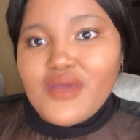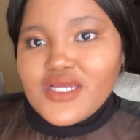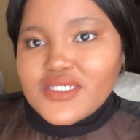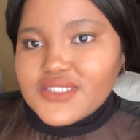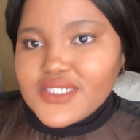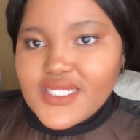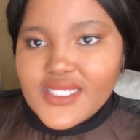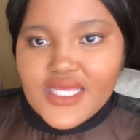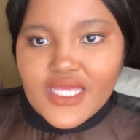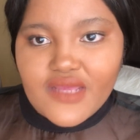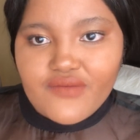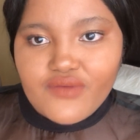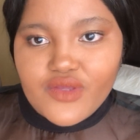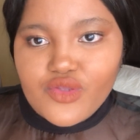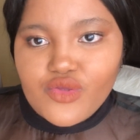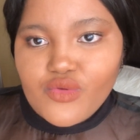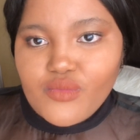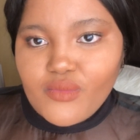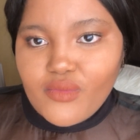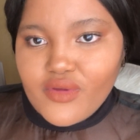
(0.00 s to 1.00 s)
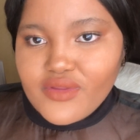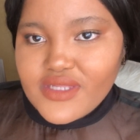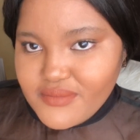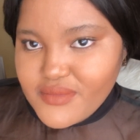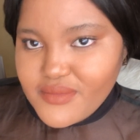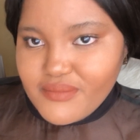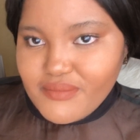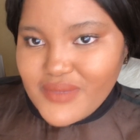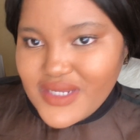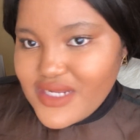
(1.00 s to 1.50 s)
actually giving you more
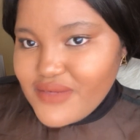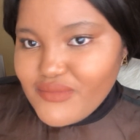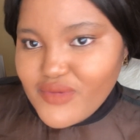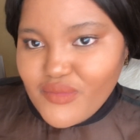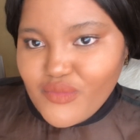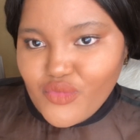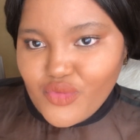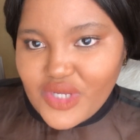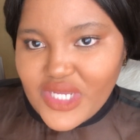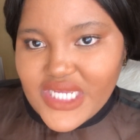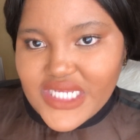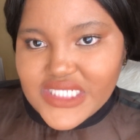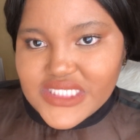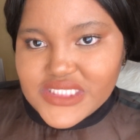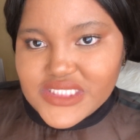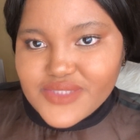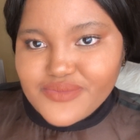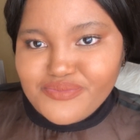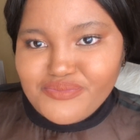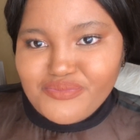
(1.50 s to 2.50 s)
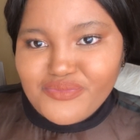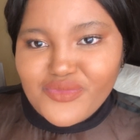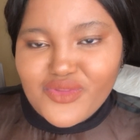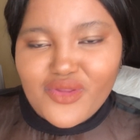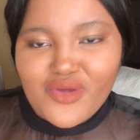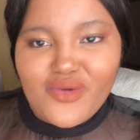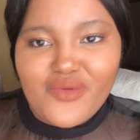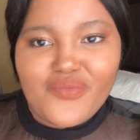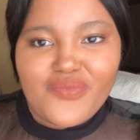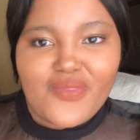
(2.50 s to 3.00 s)
than minimum wage, you
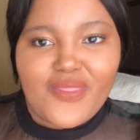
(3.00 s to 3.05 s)
know.